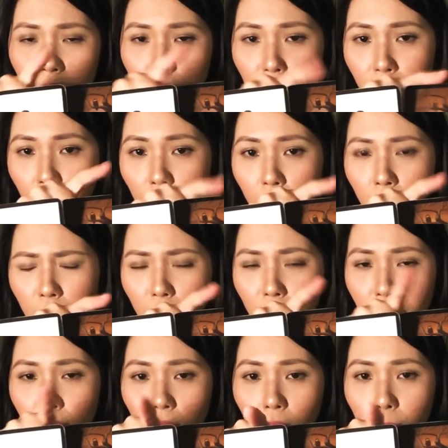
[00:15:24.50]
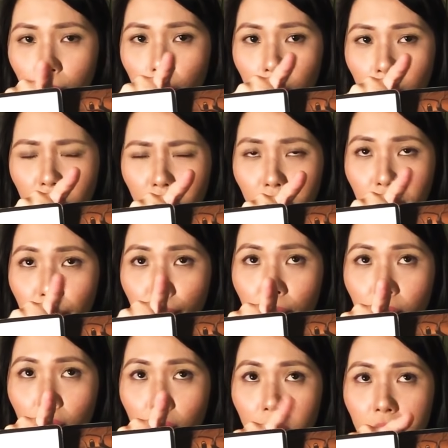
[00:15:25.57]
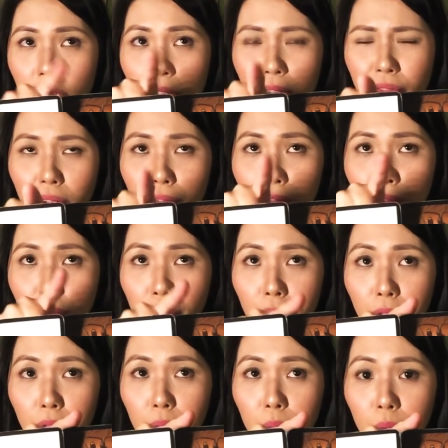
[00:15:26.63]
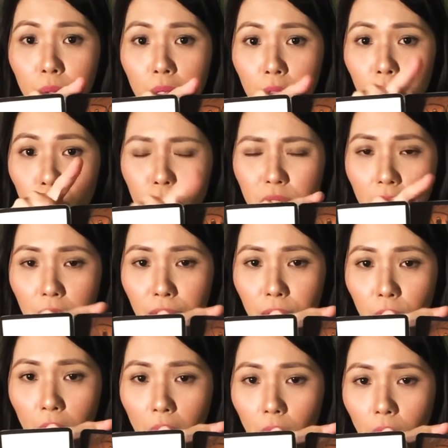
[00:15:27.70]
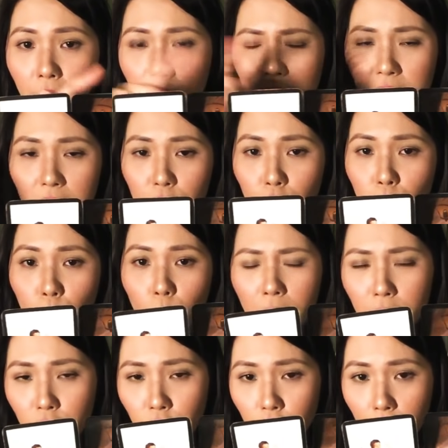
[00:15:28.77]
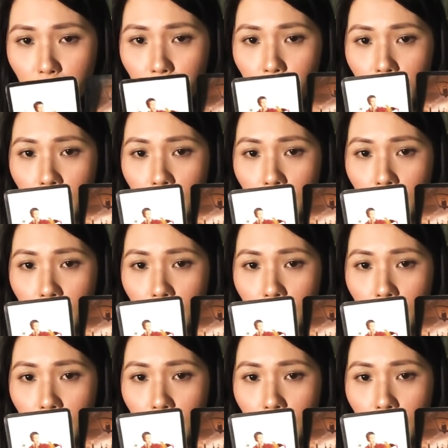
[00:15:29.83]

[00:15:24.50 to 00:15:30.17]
for savior for you, to save you out of a situation.